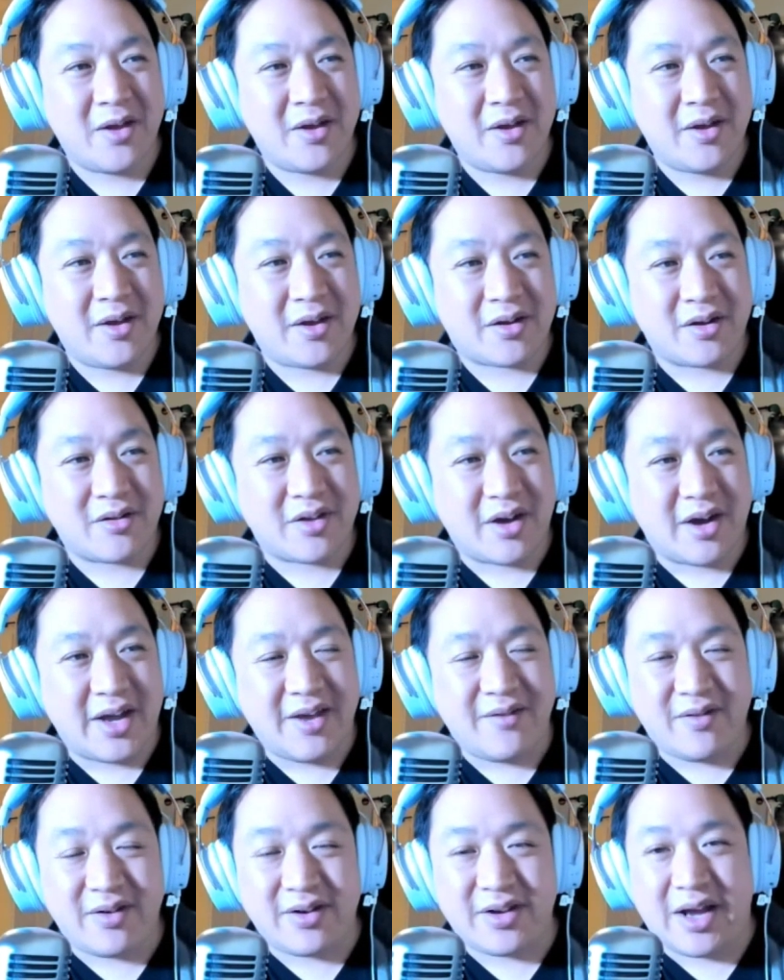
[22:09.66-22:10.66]
Because
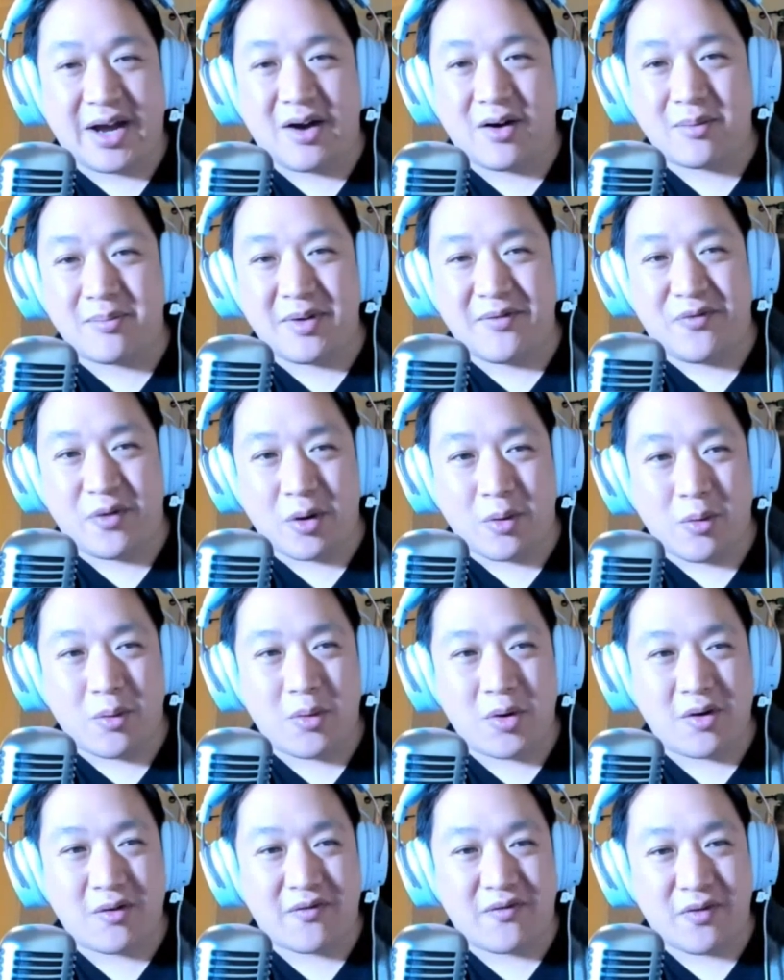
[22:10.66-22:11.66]
even now and before, when we
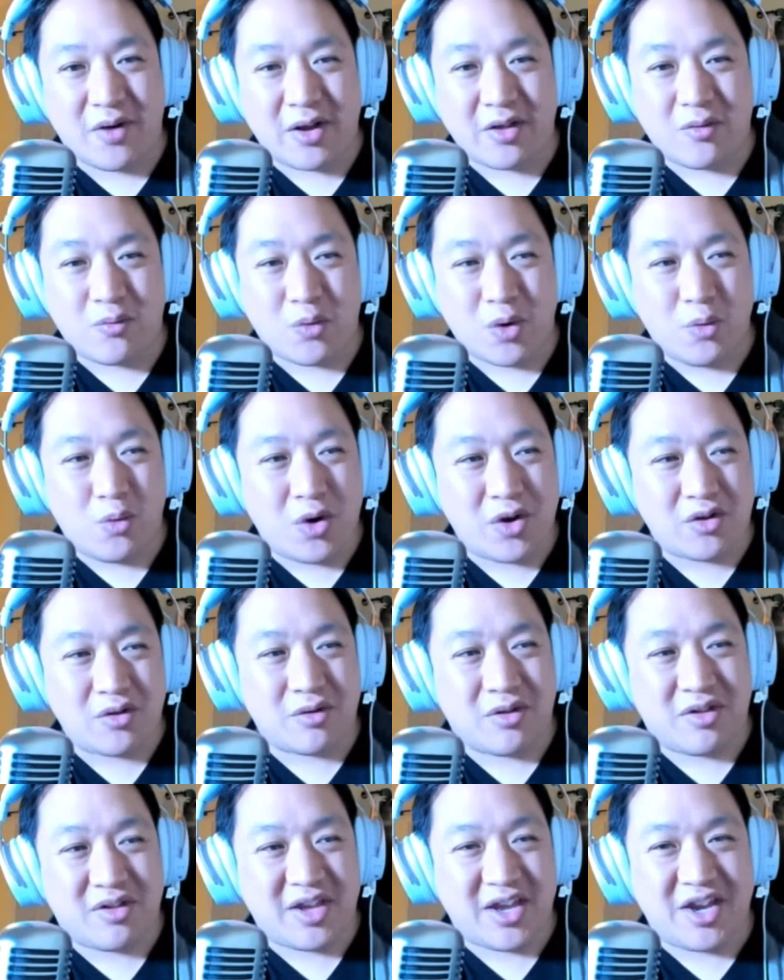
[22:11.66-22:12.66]
were friends, we
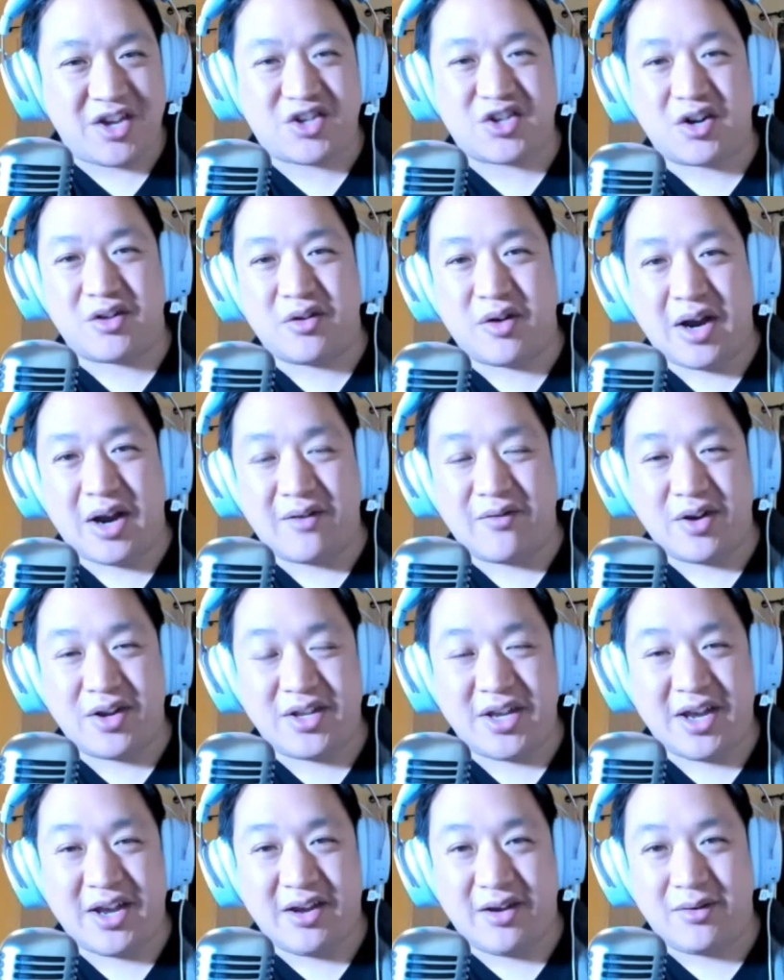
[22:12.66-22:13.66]
wouldn't see each other every
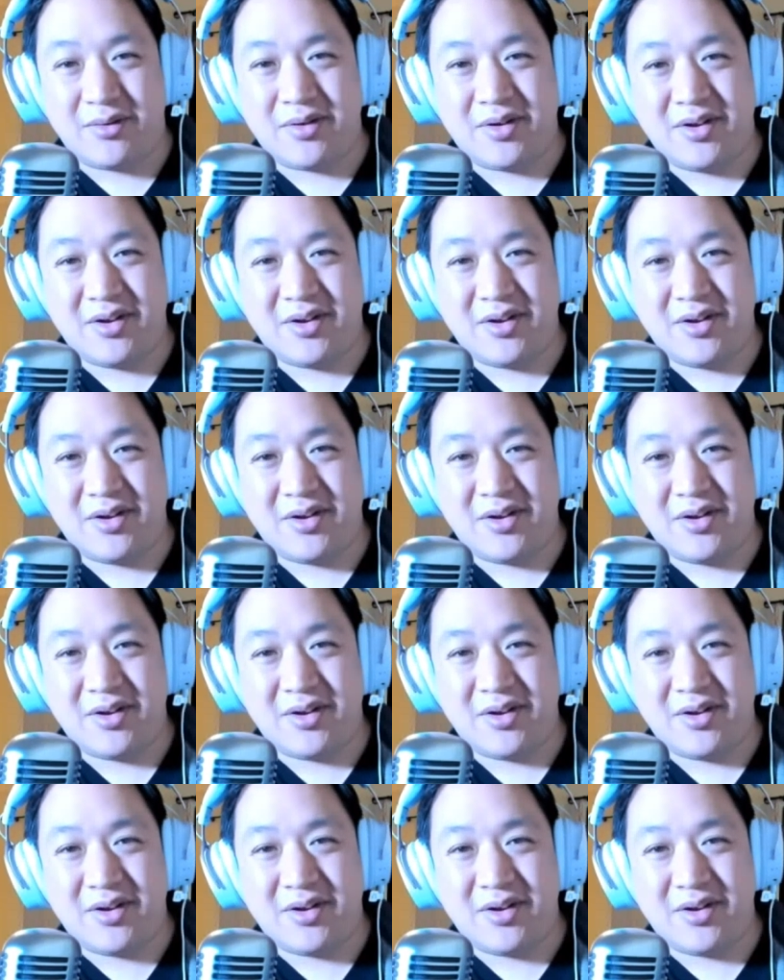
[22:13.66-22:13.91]
day.